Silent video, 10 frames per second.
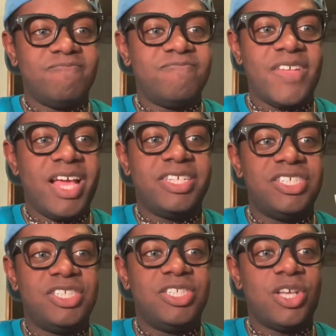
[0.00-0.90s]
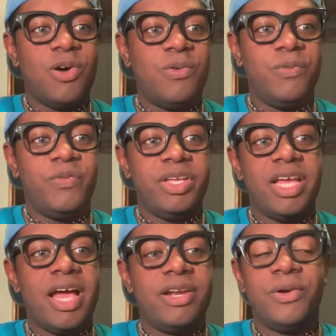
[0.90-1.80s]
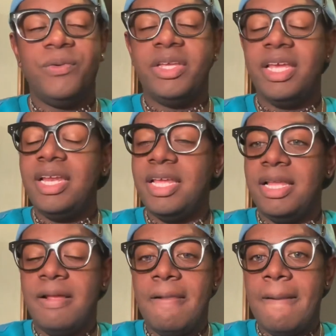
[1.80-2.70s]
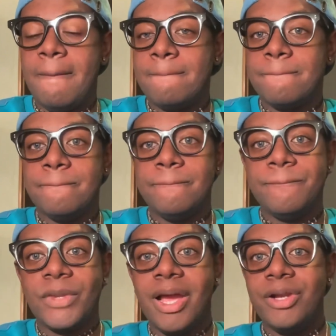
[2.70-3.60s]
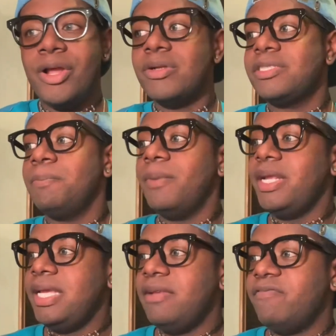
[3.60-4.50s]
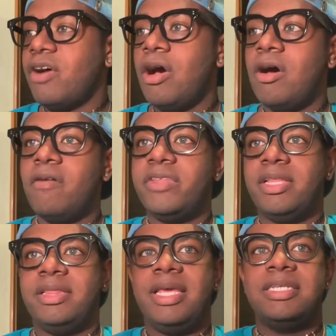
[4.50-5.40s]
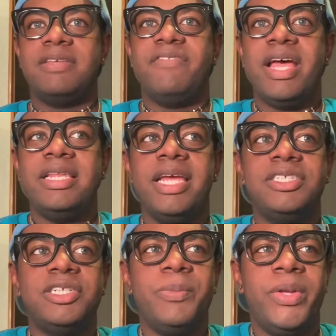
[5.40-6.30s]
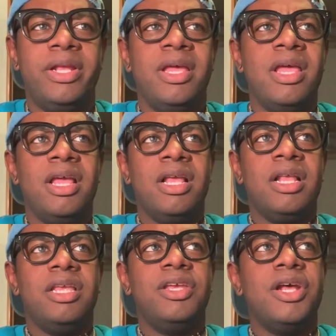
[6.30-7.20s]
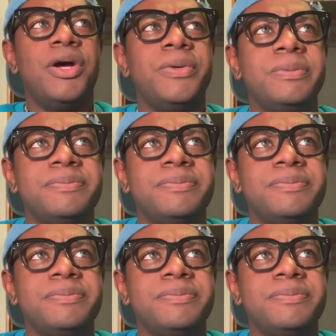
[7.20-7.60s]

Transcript: I don't get it. I know it's money involved and things of that nature, but you know,